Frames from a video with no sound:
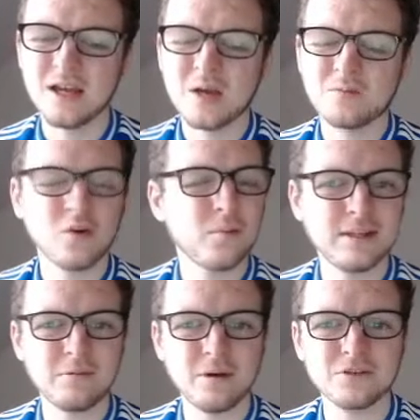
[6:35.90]
probably
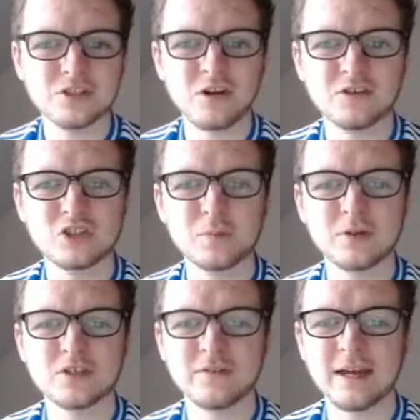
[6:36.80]
won't start just
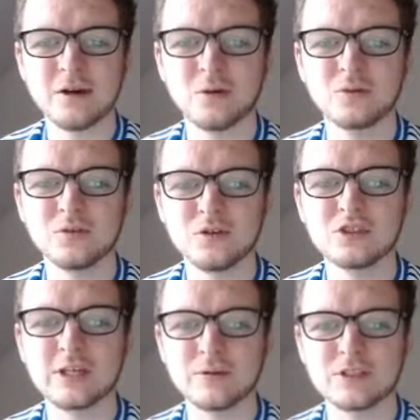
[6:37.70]
because of how good
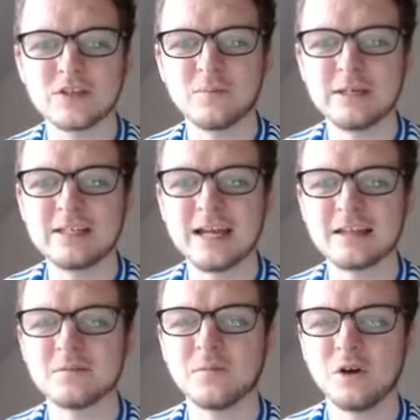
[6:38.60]
Chelsea have been at
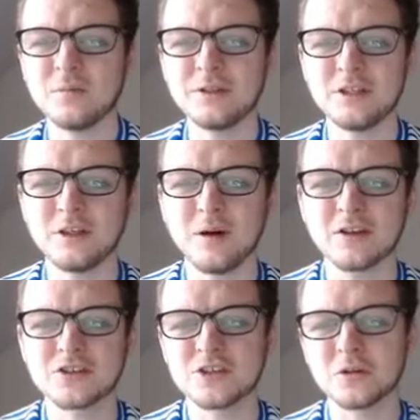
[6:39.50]
the moment.
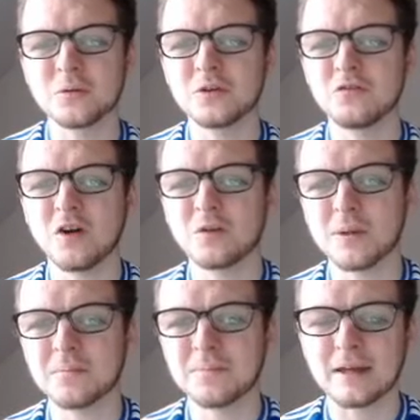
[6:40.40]
Hudson-Odoi on the right
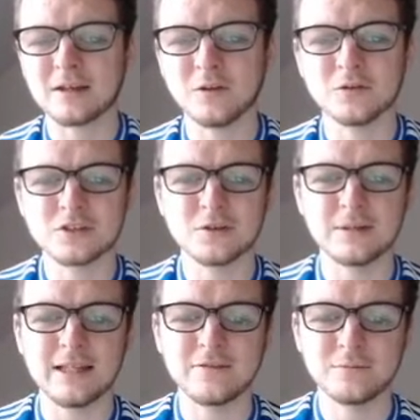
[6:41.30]
wing back, Alonso
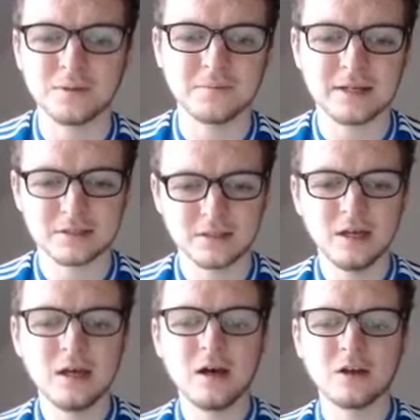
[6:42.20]
at left wing back.
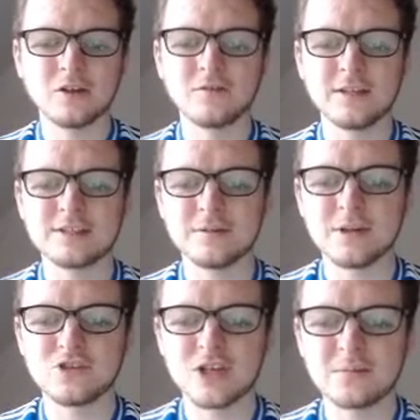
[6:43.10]
I don't really see where
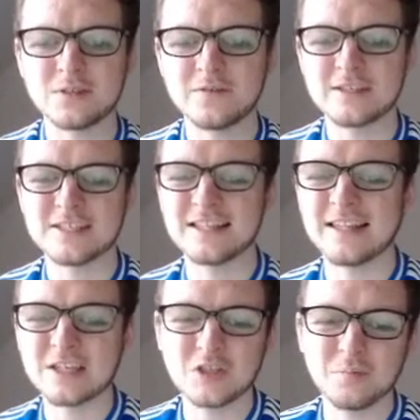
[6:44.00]
James fits in
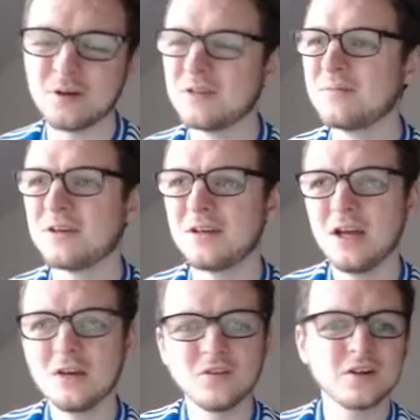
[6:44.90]
unless you put him at
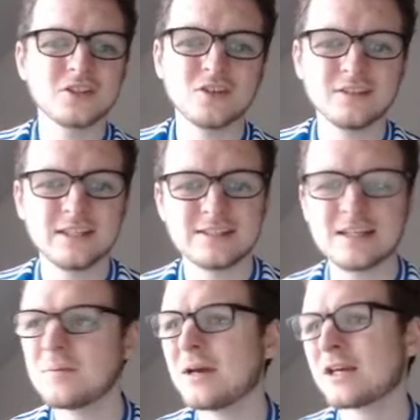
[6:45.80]
right-sided
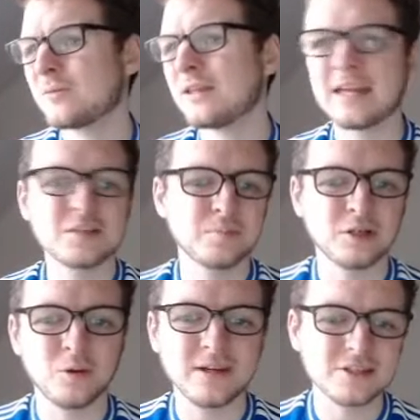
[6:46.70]
centre-back, but then
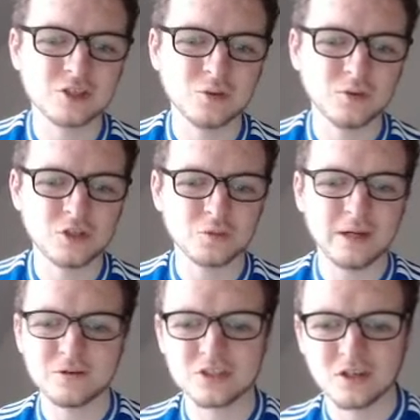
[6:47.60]
Azpilicueta has scored as
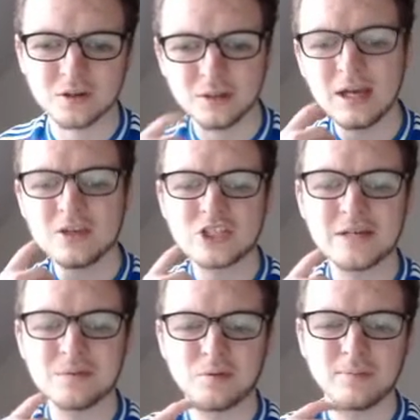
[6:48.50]
well, so
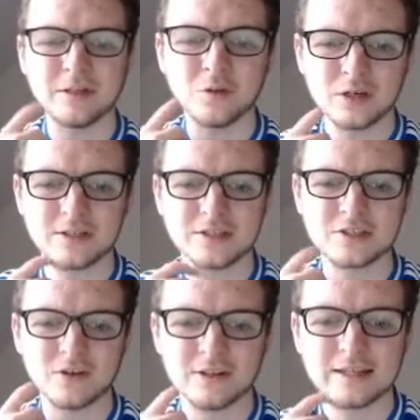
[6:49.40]
James probably not going to
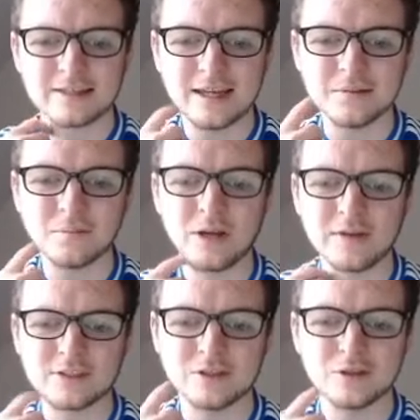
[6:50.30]
start that game. Might have
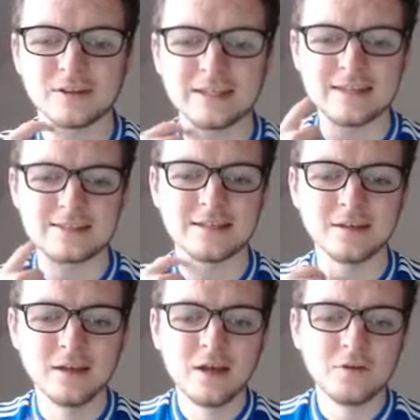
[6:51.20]
to look at getting
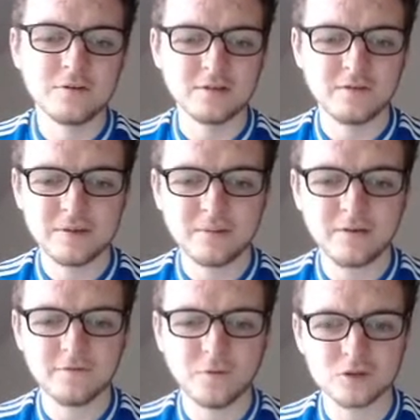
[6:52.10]
rid of him,
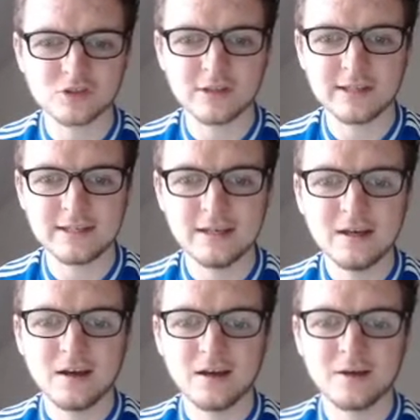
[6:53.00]
unfortunately.
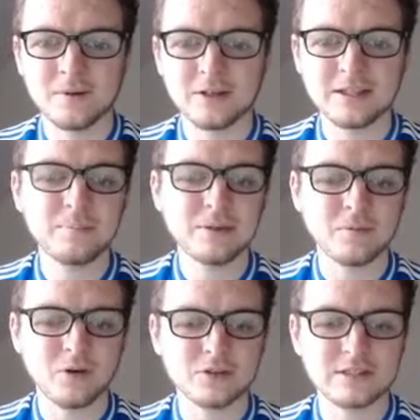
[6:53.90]
I did pick
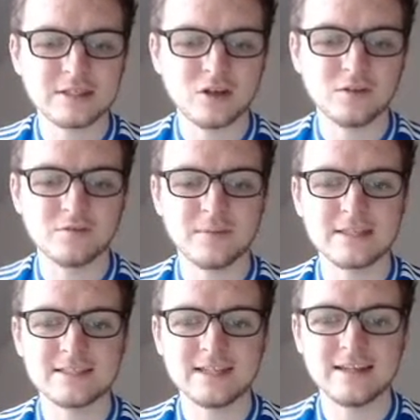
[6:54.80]
Martinez over
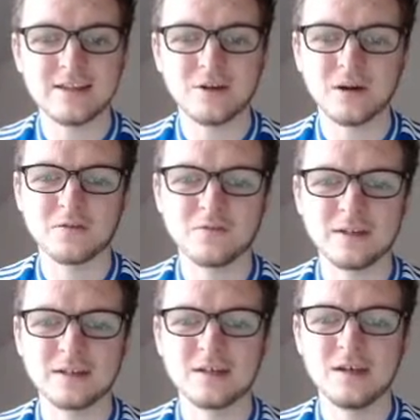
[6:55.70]
Meslier, though. I
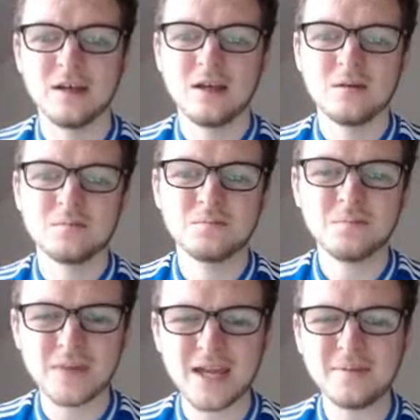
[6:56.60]
think
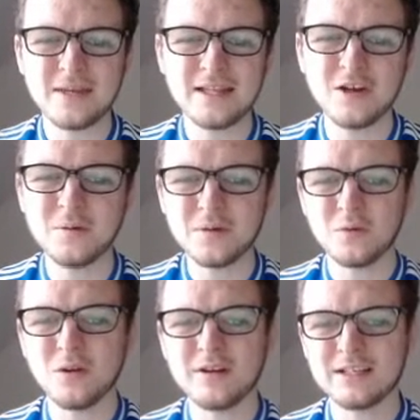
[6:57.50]
maybe a little bit
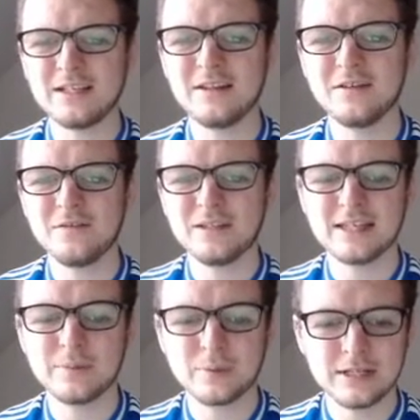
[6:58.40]
more likely that Villa
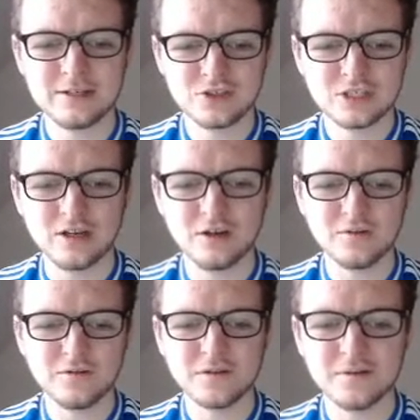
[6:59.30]
keep a clean sheet
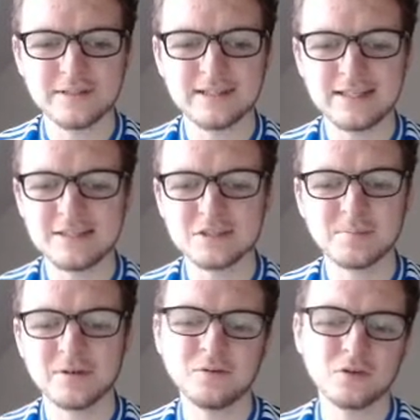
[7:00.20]
over him at Leeds,
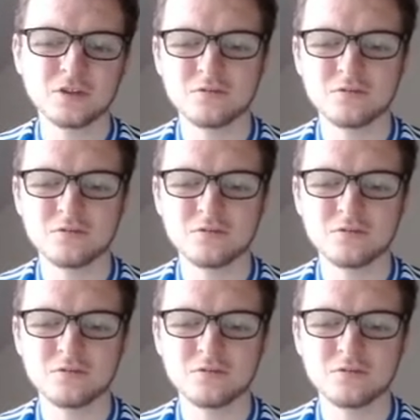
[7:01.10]
but not too